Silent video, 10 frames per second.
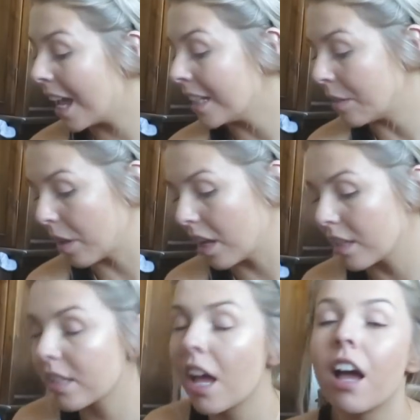
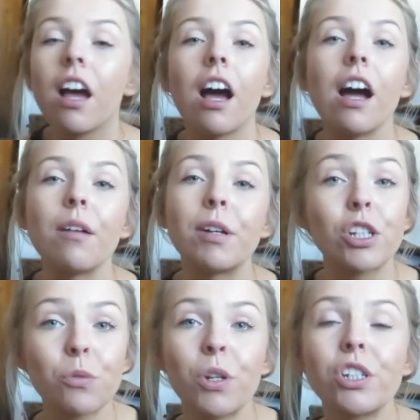anyways um, I
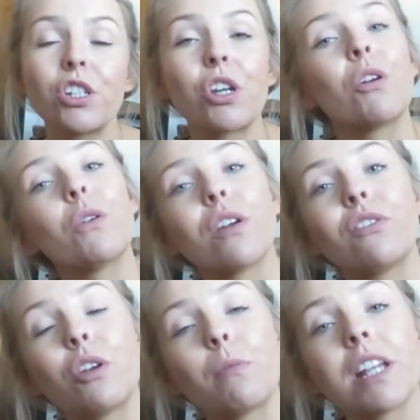just wanted to show you a
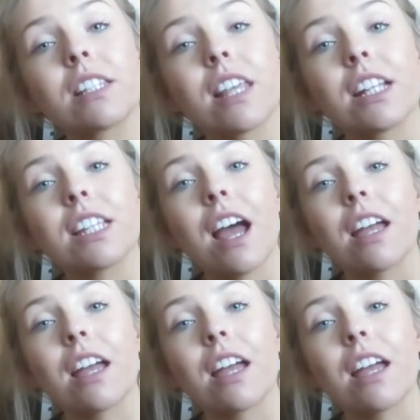few bits that